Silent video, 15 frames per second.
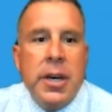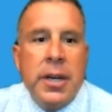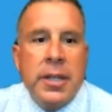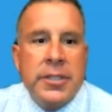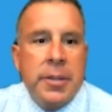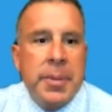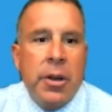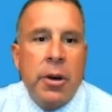
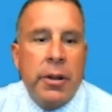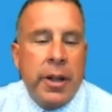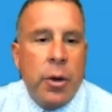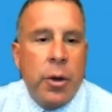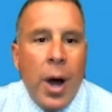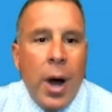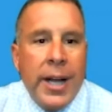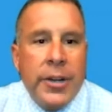There's something called a
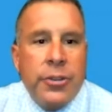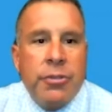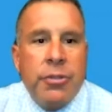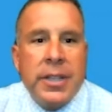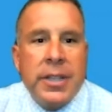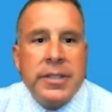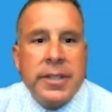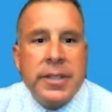quiet
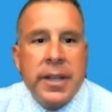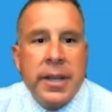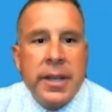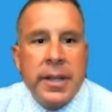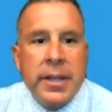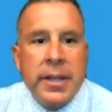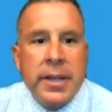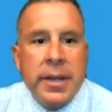trust
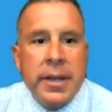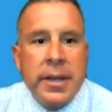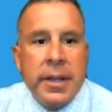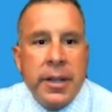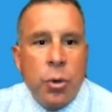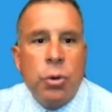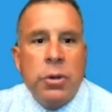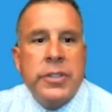and
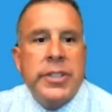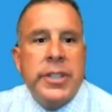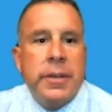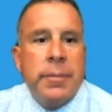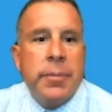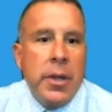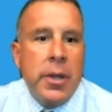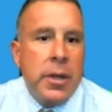the court
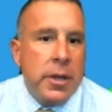seal.